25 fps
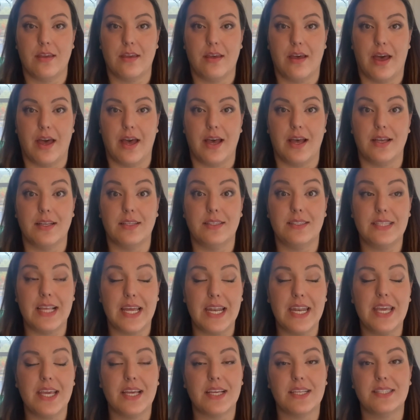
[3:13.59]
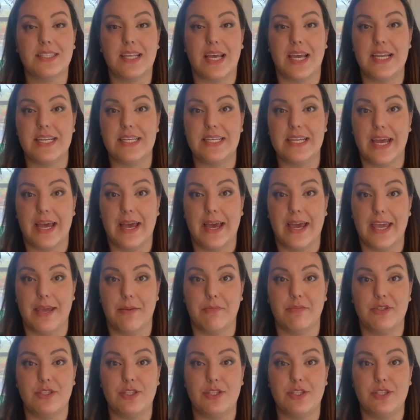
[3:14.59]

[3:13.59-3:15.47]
Uh, setting aside time